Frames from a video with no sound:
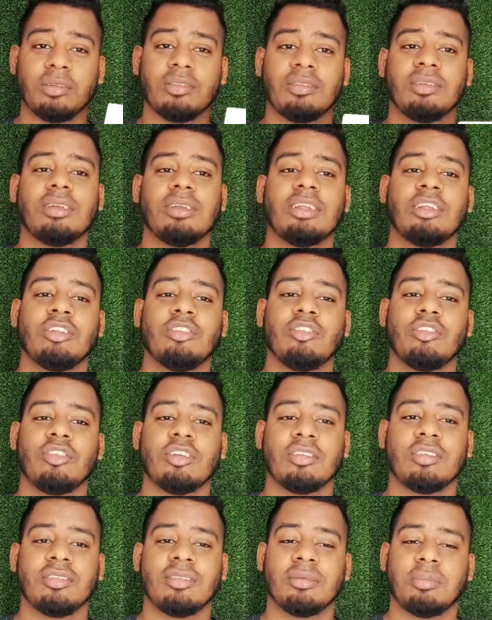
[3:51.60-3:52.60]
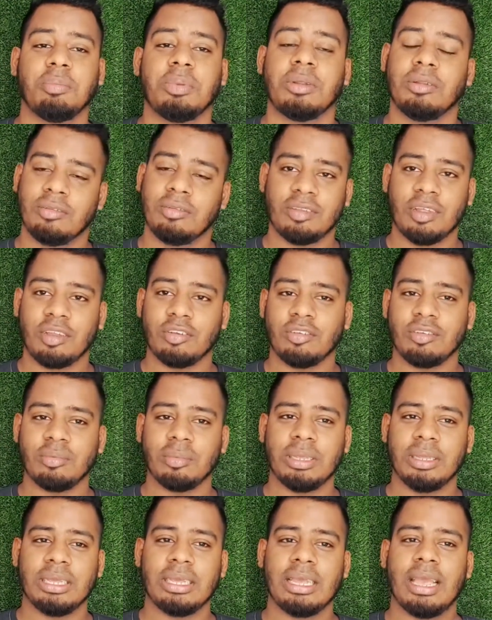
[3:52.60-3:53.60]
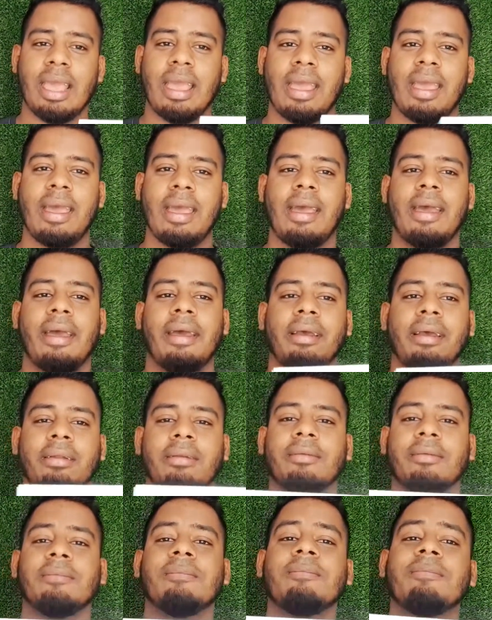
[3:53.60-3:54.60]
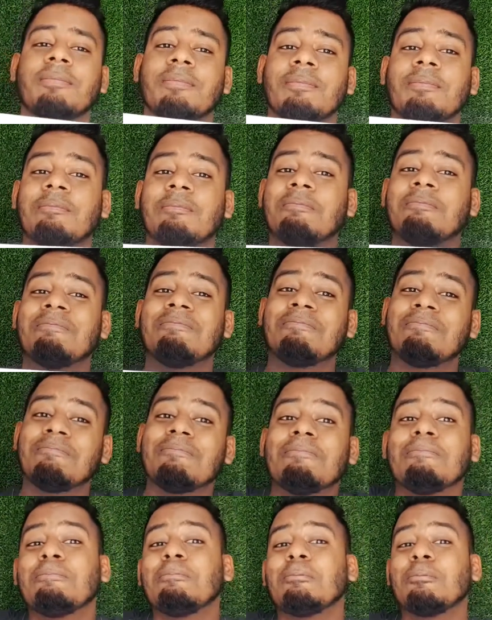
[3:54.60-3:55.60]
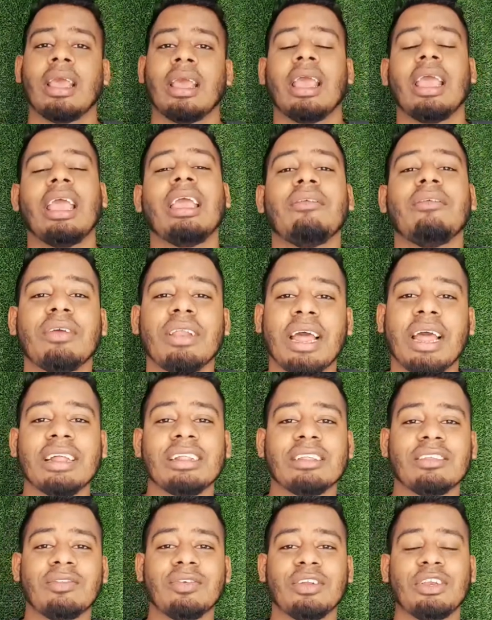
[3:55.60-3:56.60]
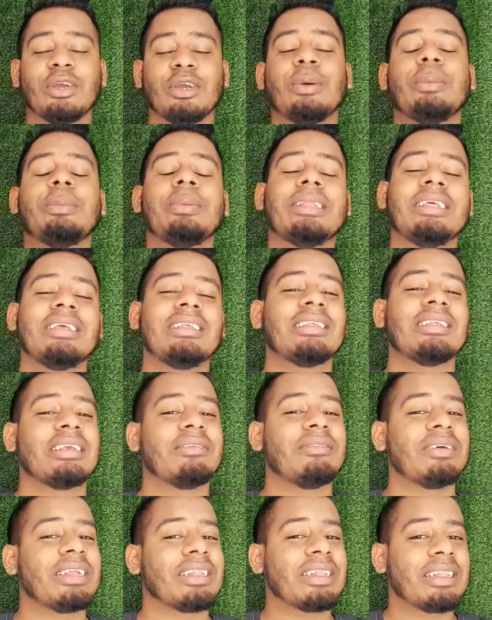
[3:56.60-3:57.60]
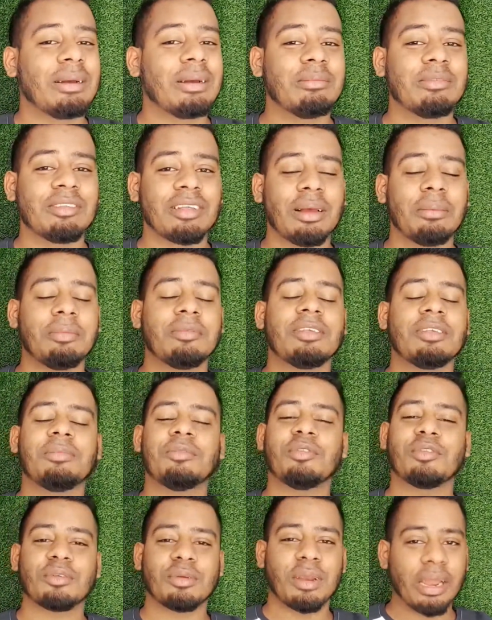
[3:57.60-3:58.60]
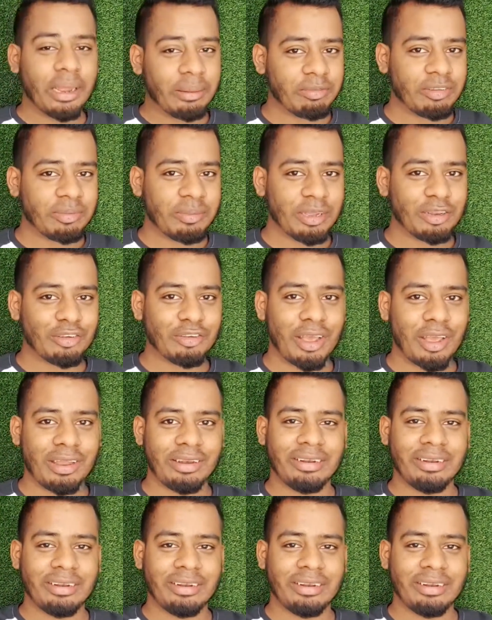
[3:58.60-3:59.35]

sponsored. It's just been sent to me. And if you like this video, please give it a thumbs up, subscribe to my